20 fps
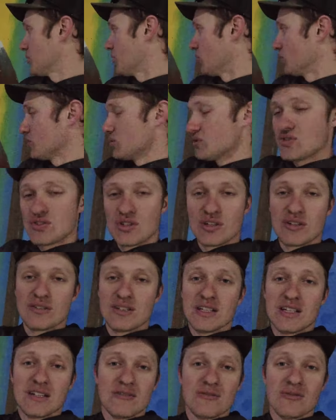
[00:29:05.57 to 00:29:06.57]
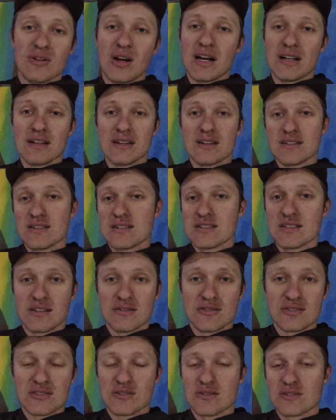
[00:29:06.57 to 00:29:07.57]
poles start getting rotten and
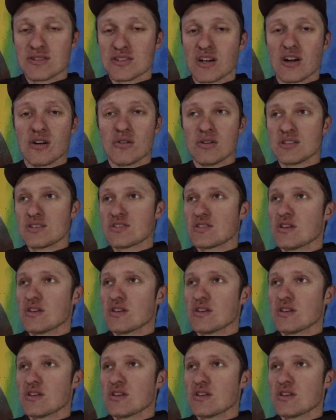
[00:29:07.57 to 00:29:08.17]
stuff starts going.